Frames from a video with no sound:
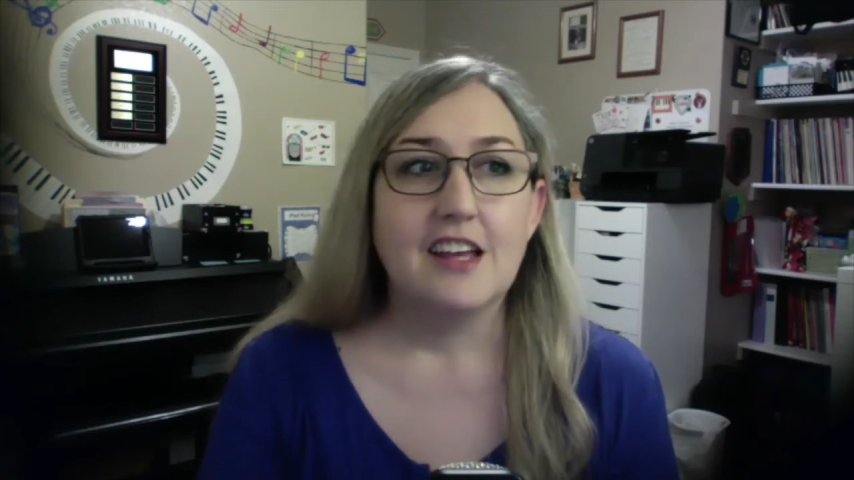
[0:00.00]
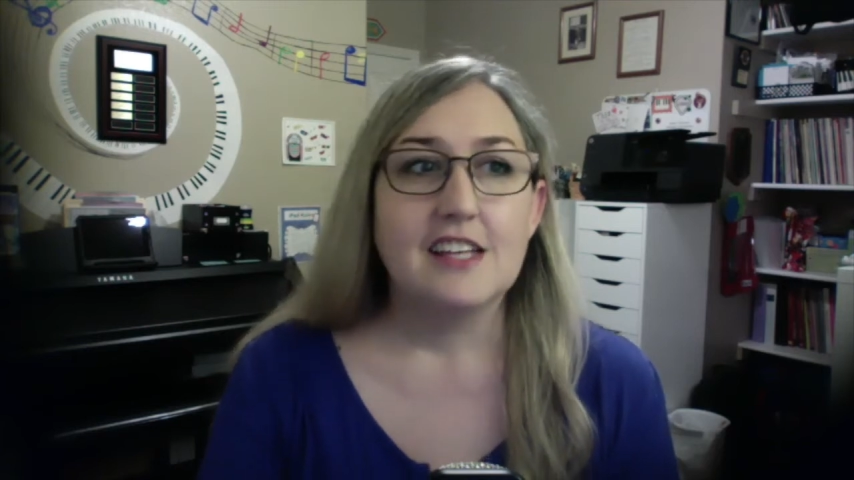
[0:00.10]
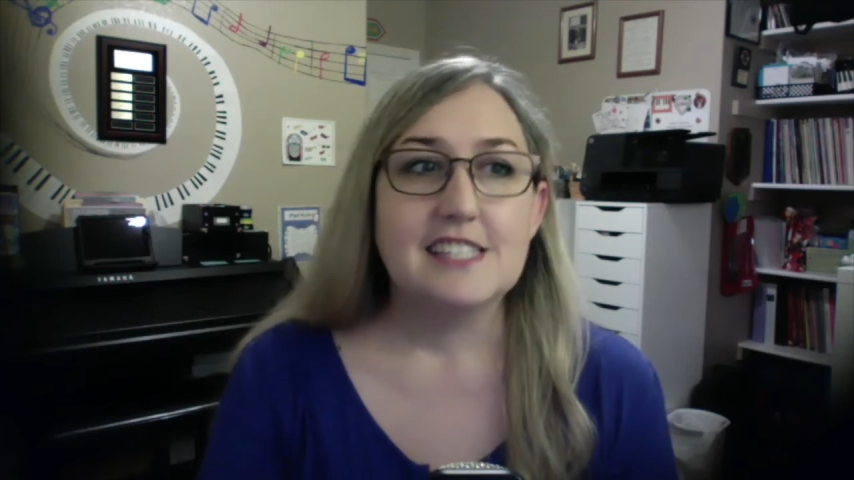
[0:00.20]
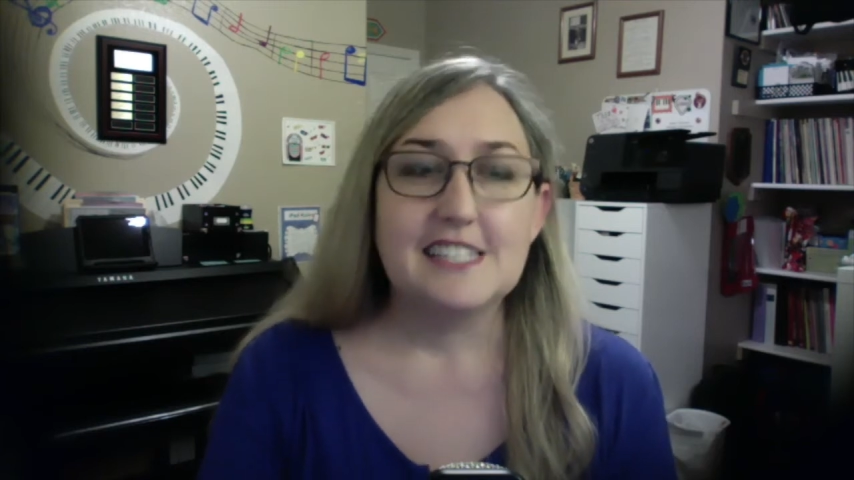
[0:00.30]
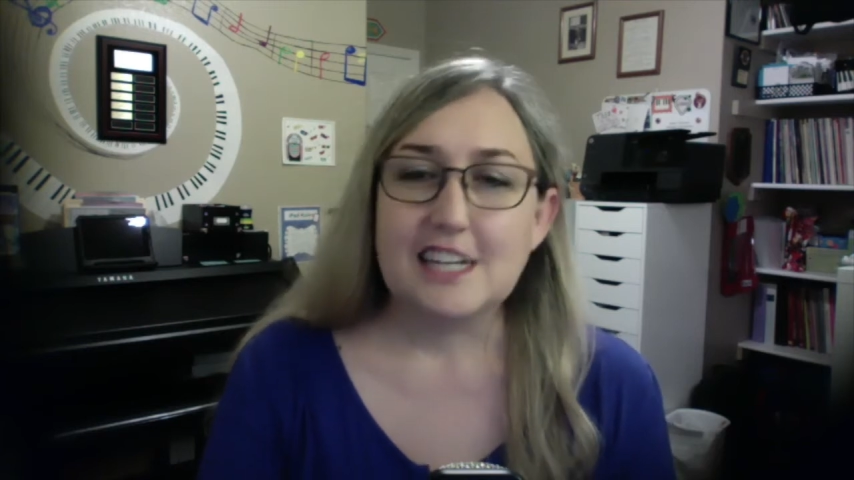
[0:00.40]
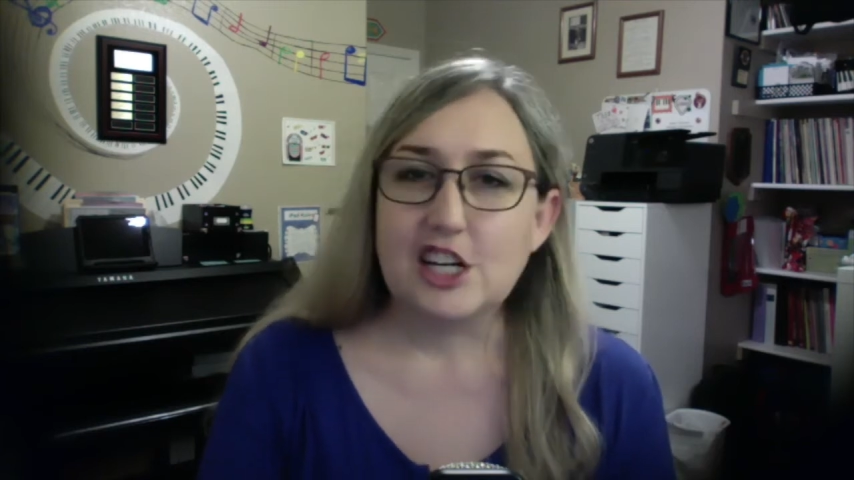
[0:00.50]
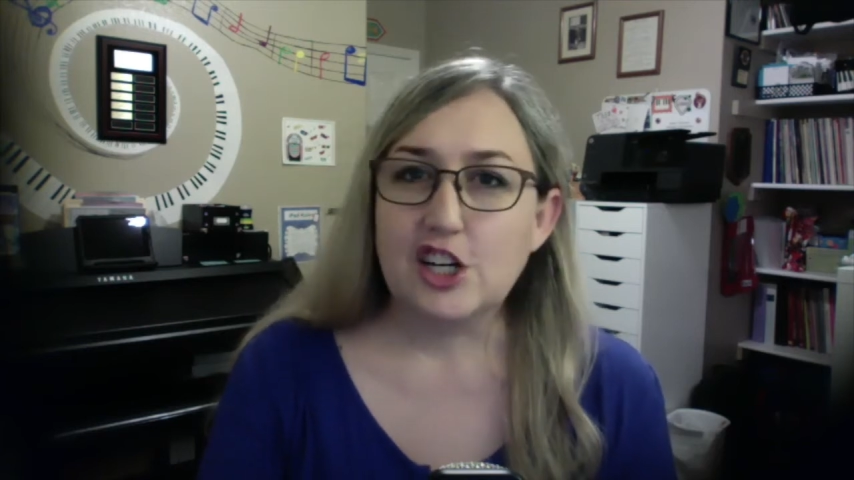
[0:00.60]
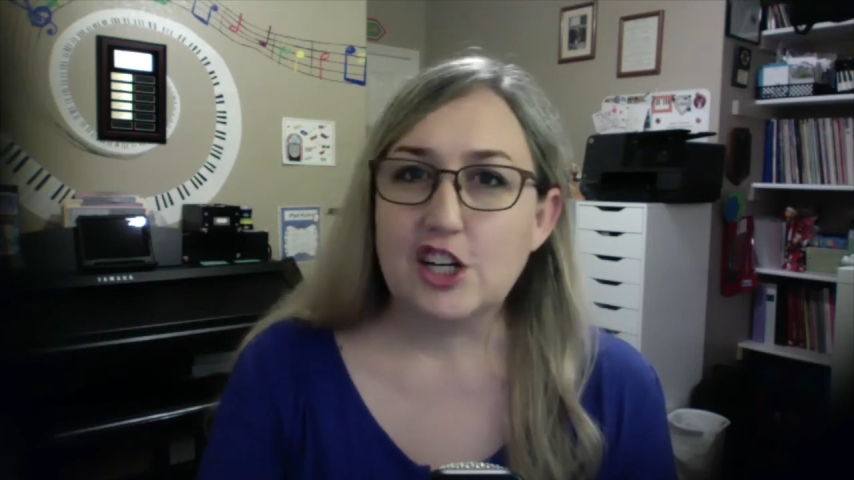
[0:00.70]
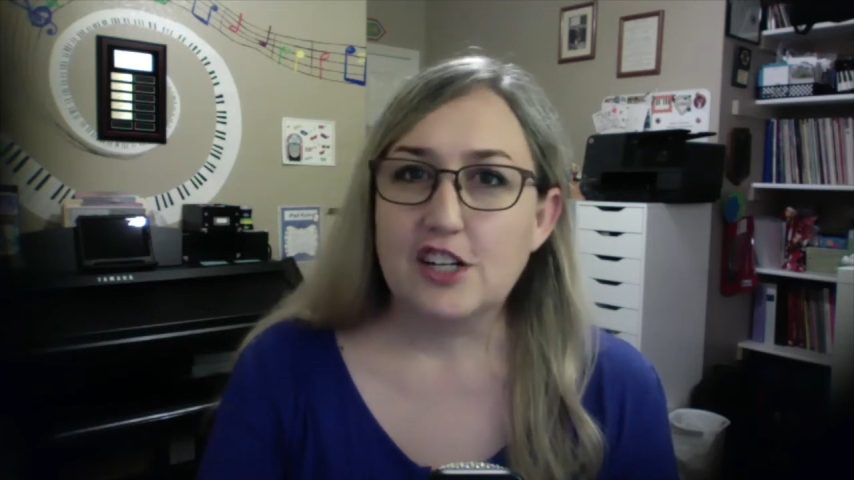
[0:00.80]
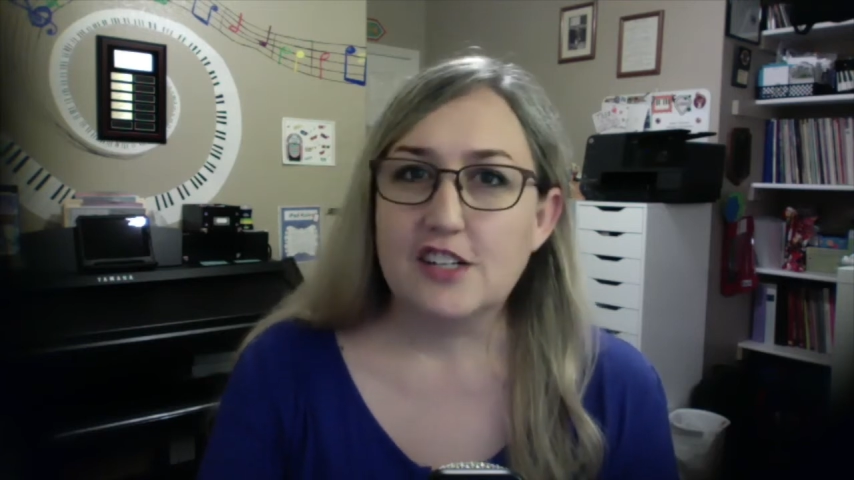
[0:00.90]

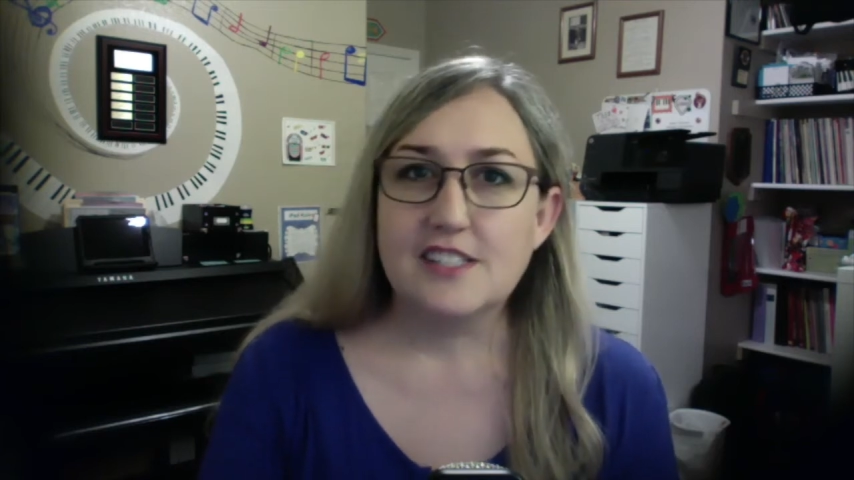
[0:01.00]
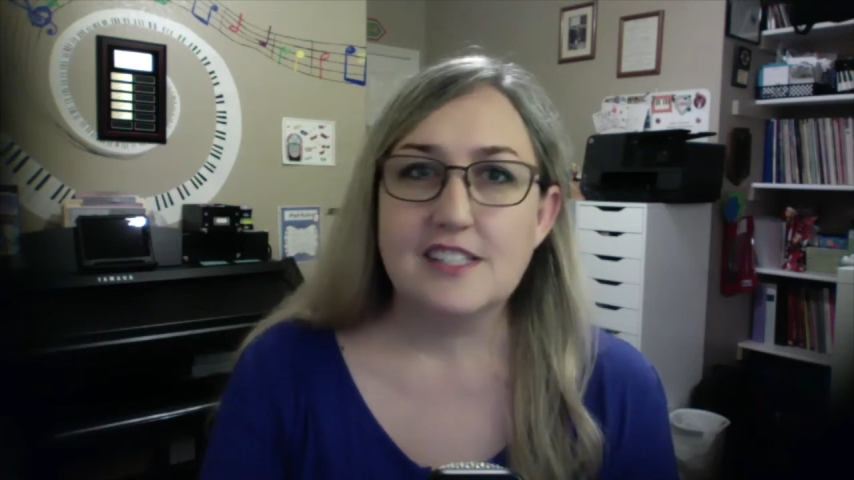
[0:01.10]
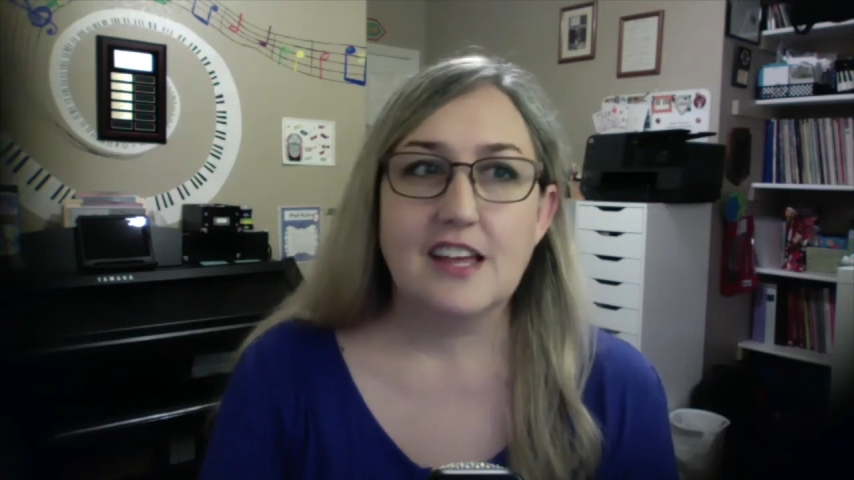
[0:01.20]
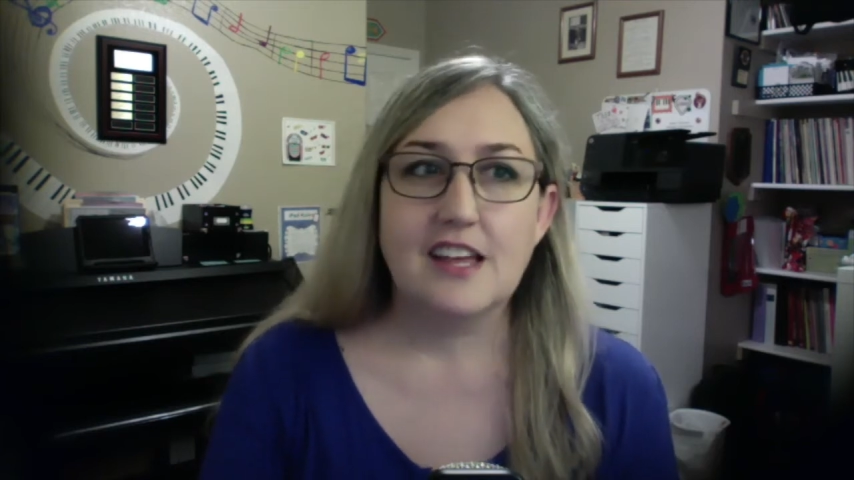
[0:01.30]
stickers.